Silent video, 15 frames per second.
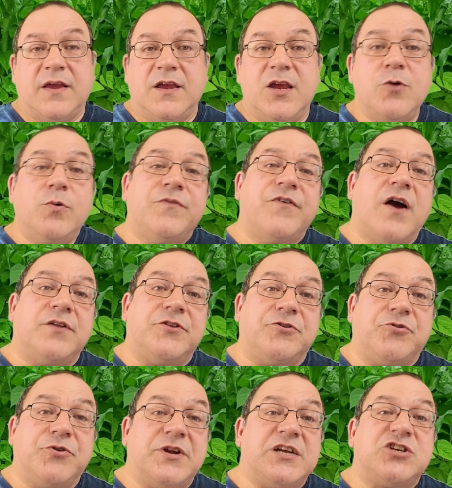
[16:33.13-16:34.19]
Here we've got the
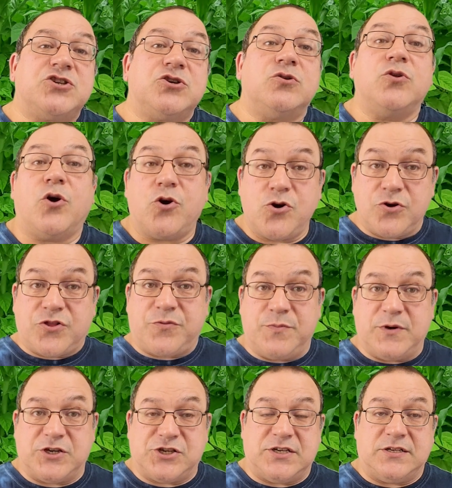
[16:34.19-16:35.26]
traditional earth
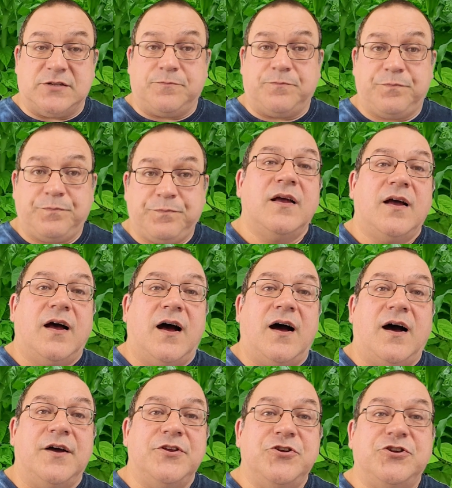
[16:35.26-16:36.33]
machine.
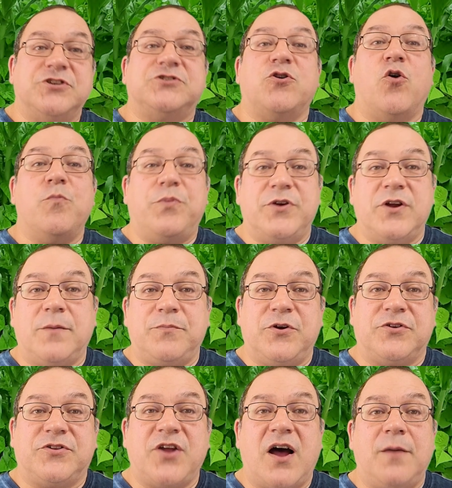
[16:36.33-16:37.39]
You just open up your
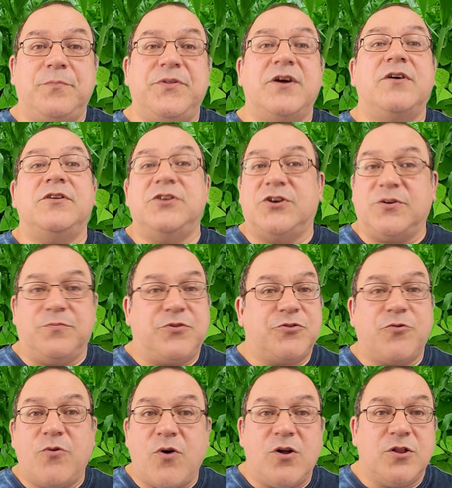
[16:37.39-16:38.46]
top there and you can
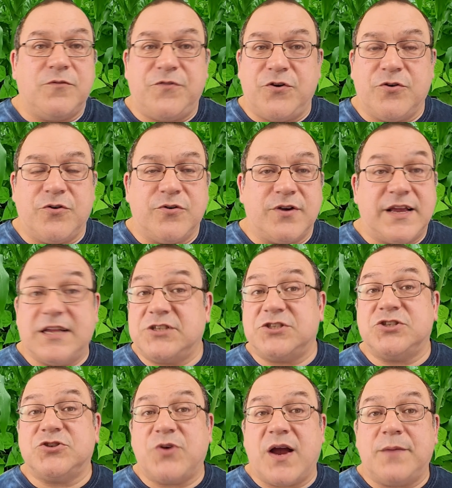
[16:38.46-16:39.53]
throw all of your
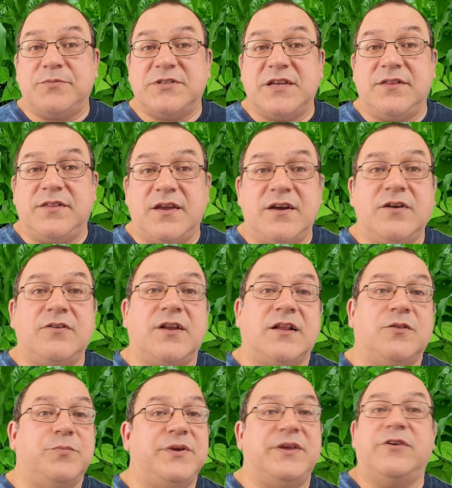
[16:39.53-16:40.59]
kitchen scraps in there.
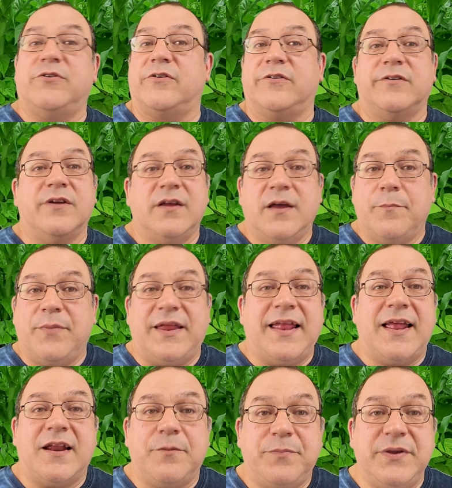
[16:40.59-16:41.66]
That'll be your
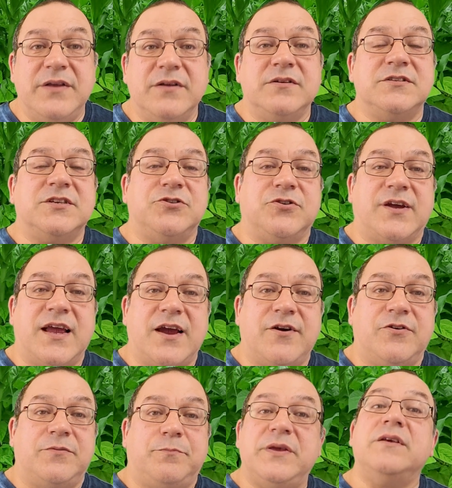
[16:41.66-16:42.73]
banana peels and your
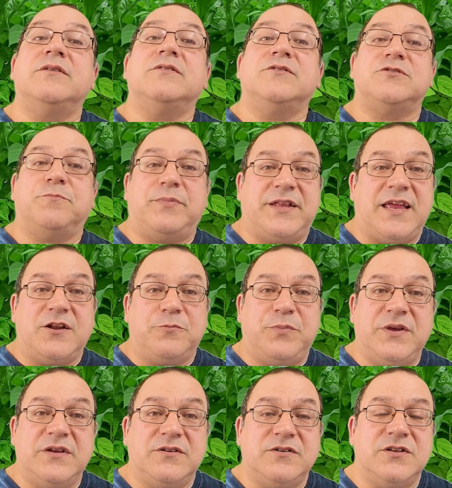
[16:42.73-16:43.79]
carrot peels, potato
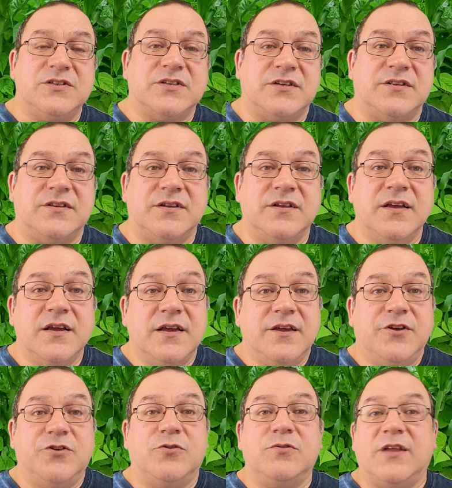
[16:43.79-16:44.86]
peels, and
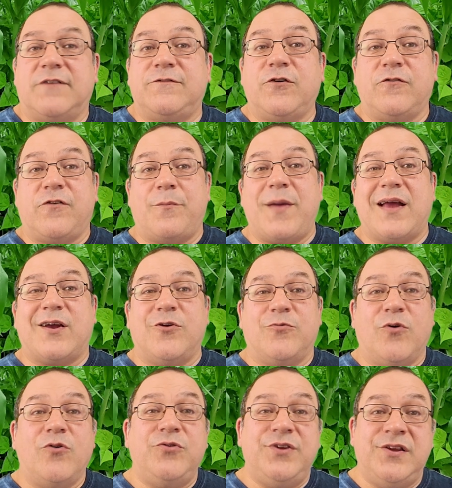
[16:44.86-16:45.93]
leftover
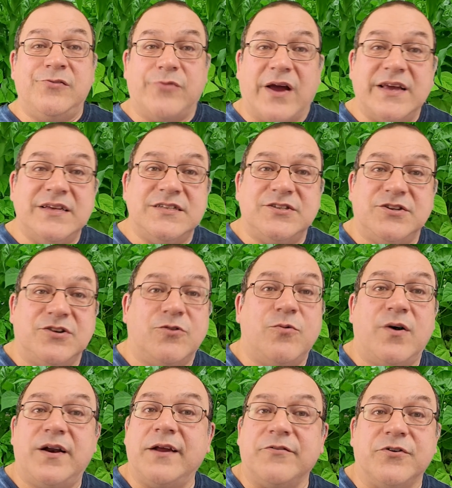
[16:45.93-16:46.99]
macaroni, rice,
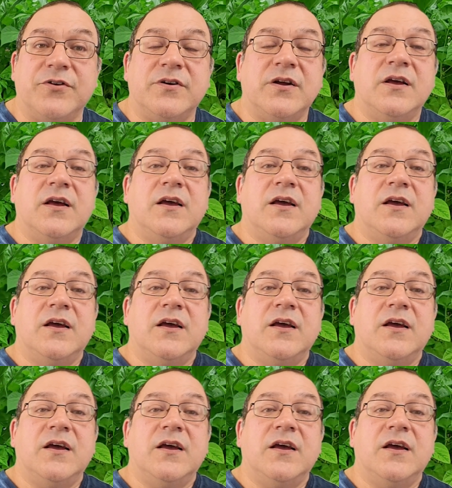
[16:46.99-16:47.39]
whatever.